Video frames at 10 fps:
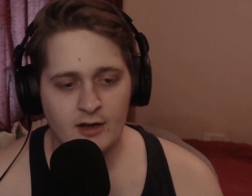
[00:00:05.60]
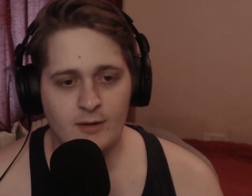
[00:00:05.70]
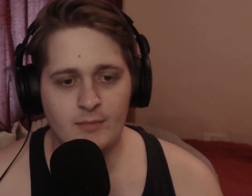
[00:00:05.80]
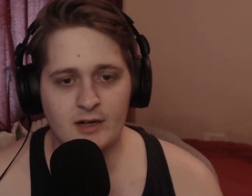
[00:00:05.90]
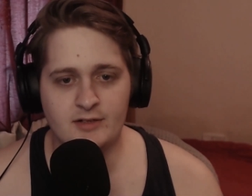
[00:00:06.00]

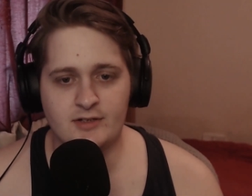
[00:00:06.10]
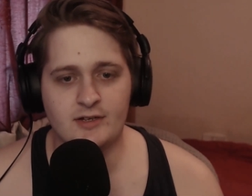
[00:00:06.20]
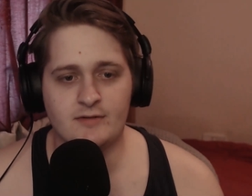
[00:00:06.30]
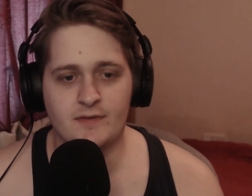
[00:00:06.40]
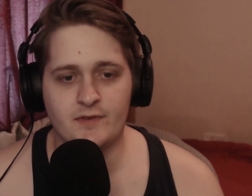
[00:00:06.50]
Months
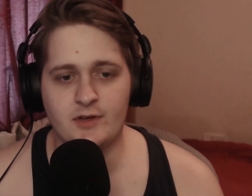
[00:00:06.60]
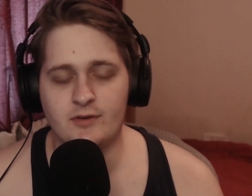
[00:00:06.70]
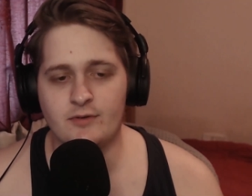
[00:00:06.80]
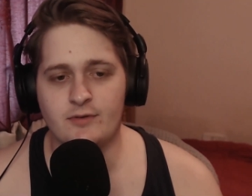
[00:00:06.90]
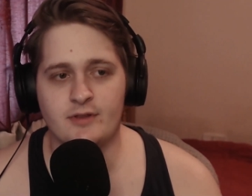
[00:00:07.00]
in
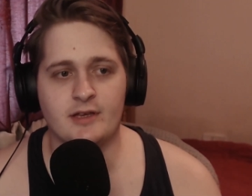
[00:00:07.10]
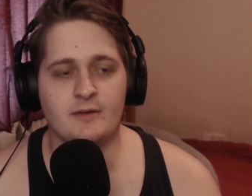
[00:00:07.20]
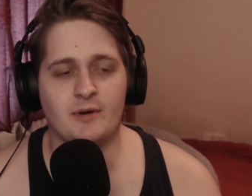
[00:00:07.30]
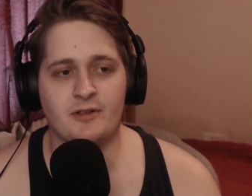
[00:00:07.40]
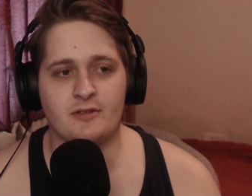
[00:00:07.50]
Review, the
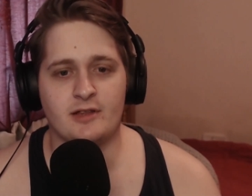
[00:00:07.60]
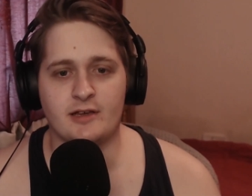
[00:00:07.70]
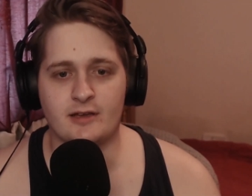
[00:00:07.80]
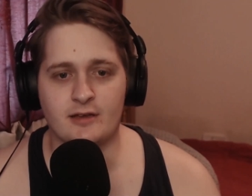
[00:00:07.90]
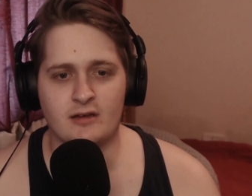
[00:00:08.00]

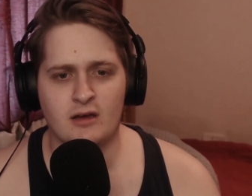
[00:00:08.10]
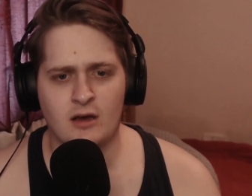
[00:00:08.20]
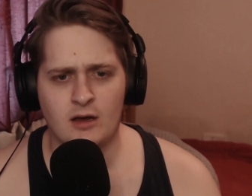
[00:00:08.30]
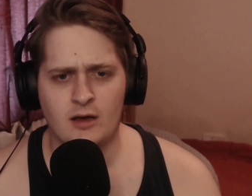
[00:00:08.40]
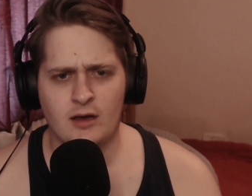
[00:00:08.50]
monthly
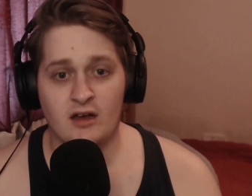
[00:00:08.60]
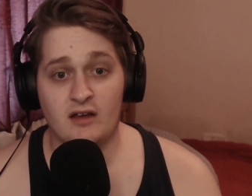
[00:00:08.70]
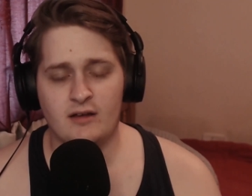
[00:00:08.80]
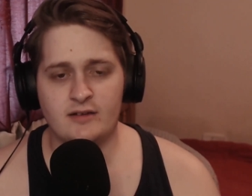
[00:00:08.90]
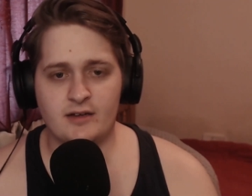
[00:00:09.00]

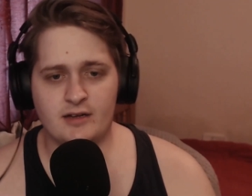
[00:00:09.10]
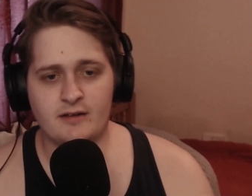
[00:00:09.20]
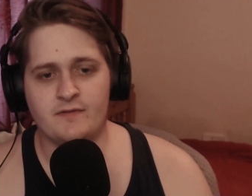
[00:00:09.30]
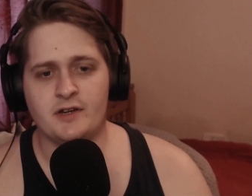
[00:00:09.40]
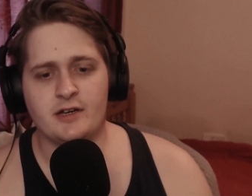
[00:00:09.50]

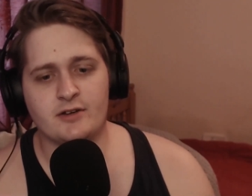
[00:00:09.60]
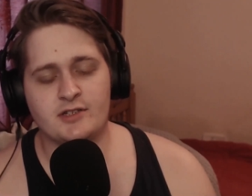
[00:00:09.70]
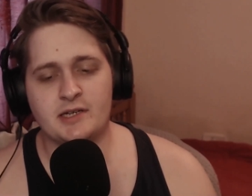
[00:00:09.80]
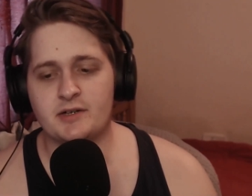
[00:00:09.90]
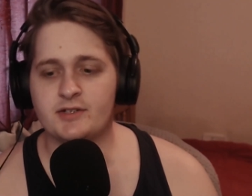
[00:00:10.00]
video
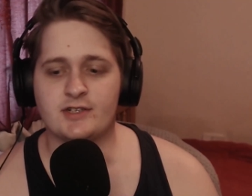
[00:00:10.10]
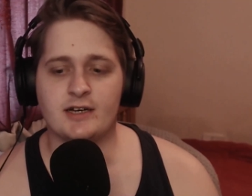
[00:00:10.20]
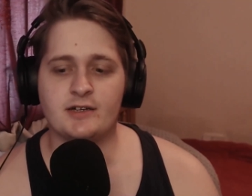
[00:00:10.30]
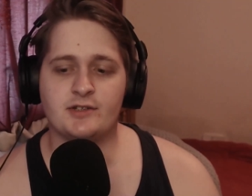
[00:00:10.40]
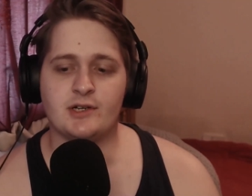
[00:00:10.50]
series that
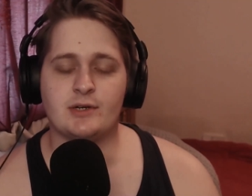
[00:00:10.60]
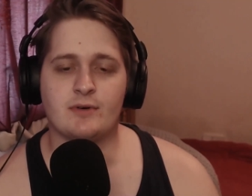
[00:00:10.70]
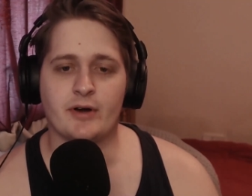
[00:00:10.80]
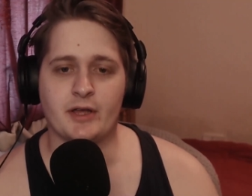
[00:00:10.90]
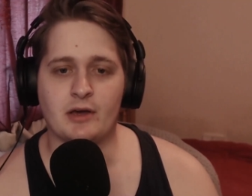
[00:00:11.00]
I do
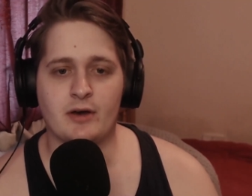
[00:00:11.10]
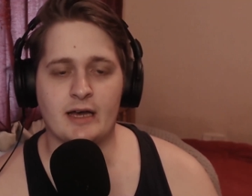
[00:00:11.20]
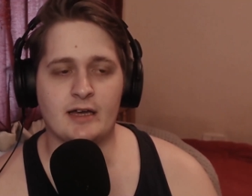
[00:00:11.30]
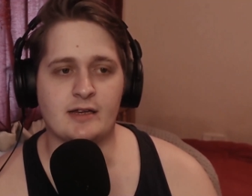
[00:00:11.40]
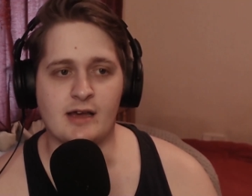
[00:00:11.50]
where I go
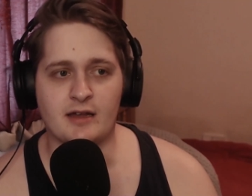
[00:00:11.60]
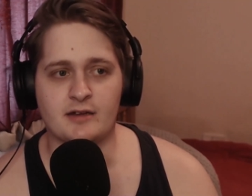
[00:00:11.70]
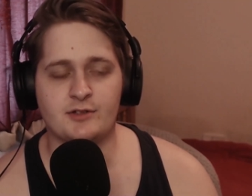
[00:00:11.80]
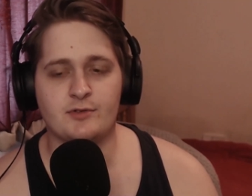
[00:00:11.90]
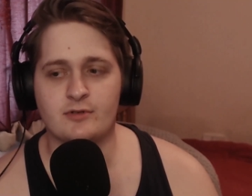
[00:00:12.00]
ahead and I
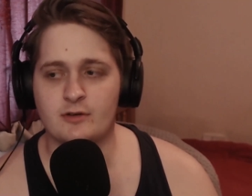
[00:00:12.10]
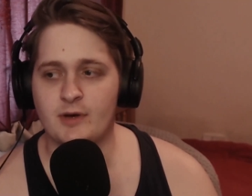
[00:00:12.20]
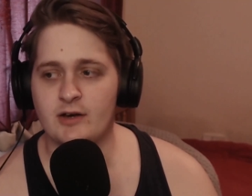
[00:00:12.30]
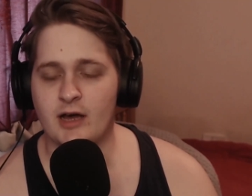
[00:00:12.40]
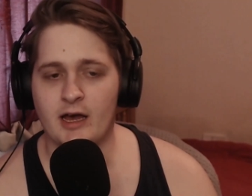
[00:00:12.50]
talk
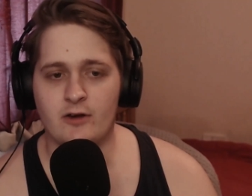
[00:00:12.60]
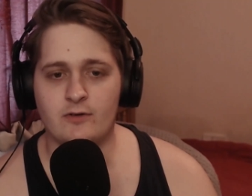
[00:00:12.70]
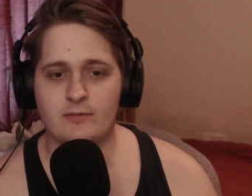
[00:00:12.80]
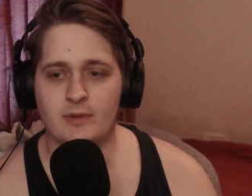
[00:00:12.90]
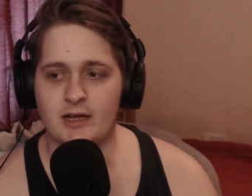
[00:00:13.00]
about
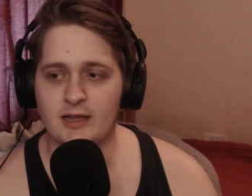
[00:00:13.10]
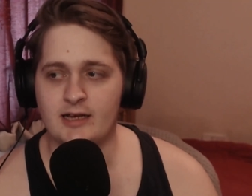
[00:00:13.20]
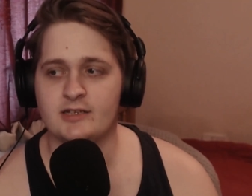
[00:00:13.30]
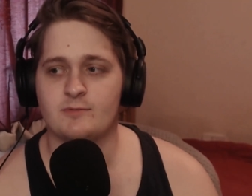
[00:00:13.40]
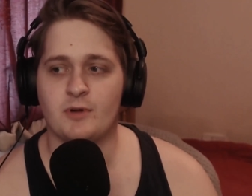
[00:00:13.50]
how my
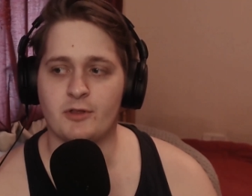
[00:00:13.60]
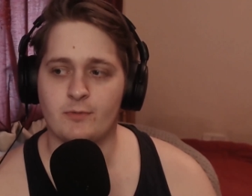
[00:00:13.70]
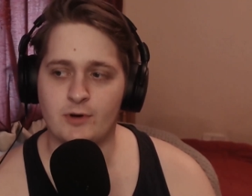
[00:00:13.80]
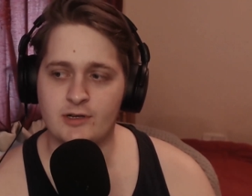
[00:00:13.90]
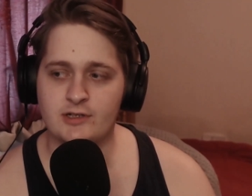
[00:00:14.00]
last month
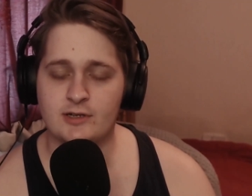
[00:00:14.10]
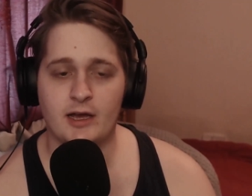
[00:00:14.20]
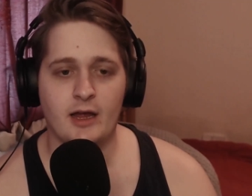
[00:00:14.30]
was,